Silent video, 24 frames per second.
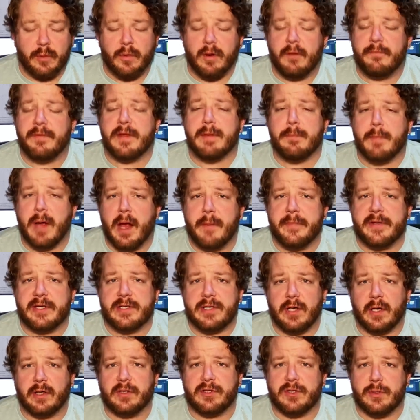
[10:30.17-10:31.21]
of the Marmot
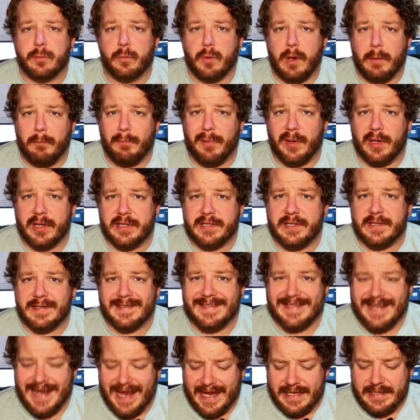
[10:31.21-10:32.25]
Tungsten one-person
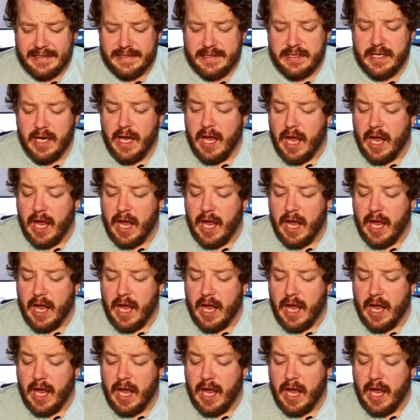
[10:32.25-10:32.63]
tent.